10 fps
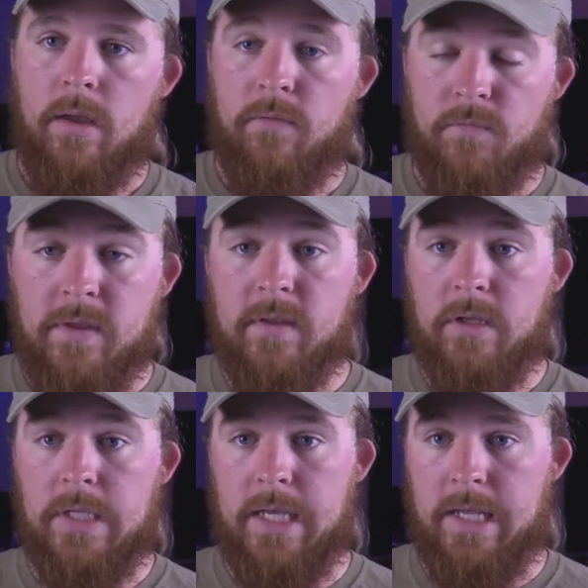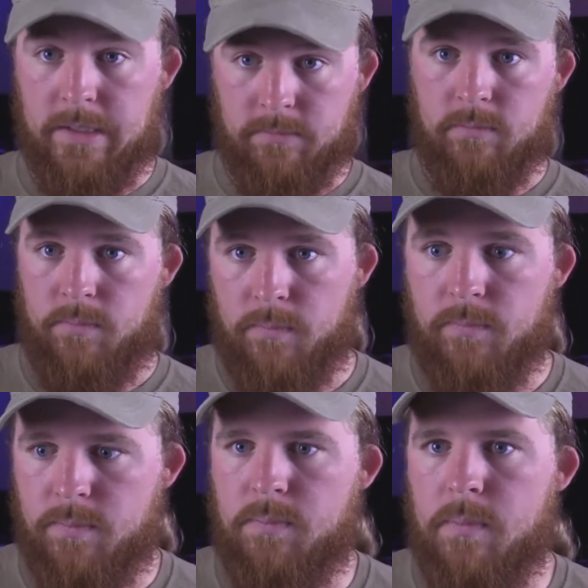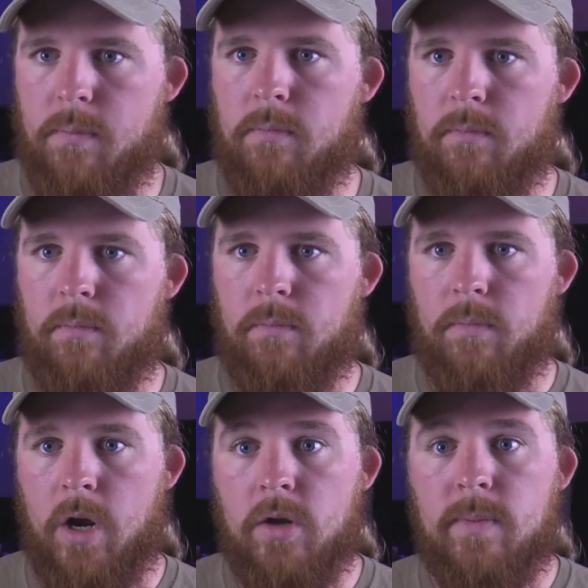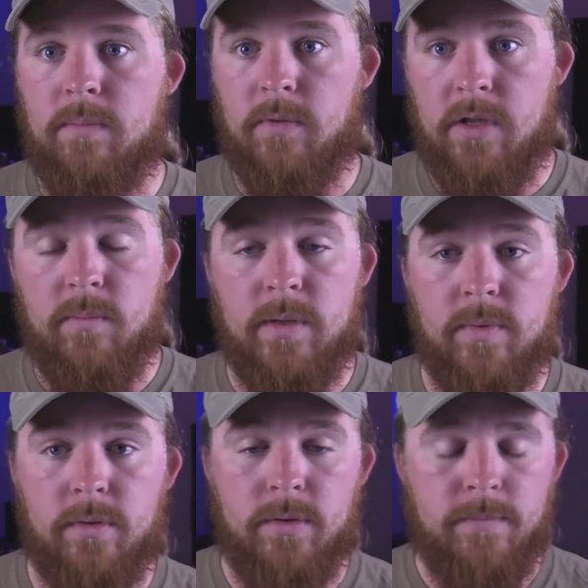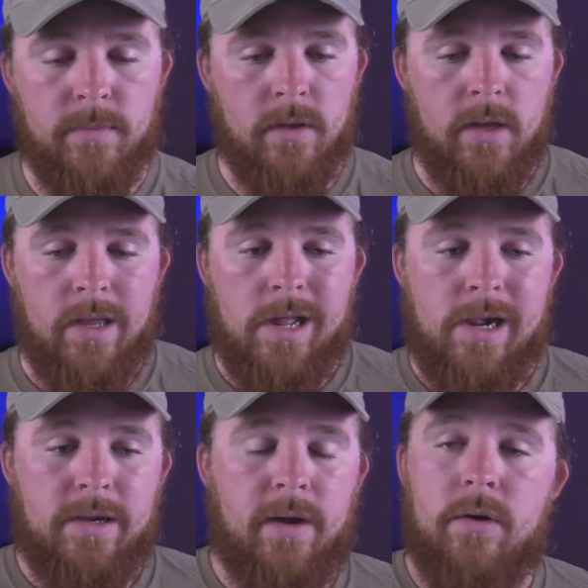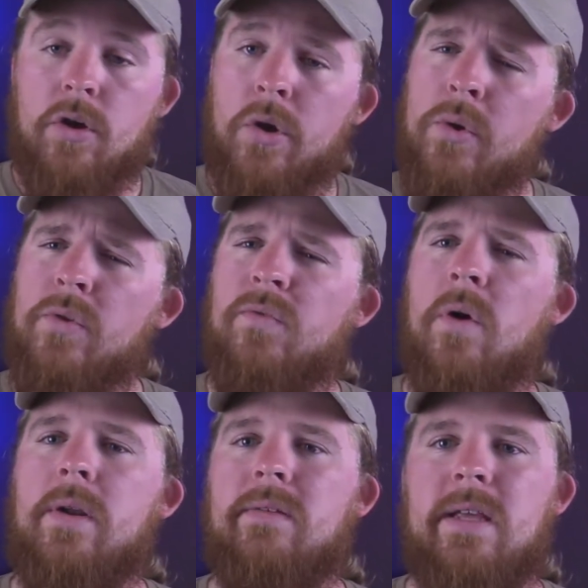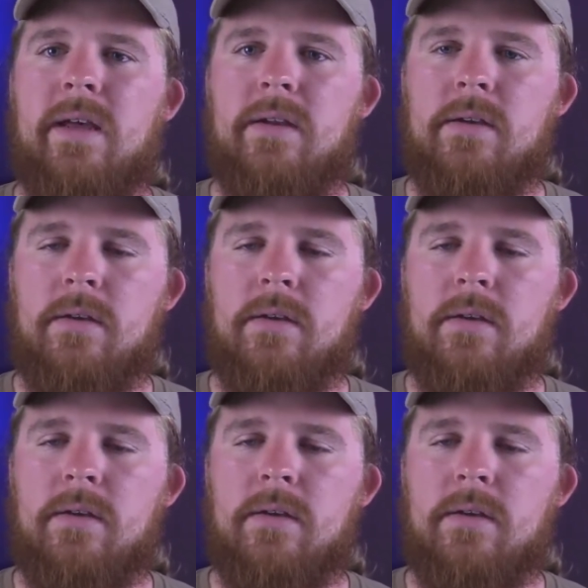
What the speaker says: physically and hurt people, kill people. Now, whose fault is that?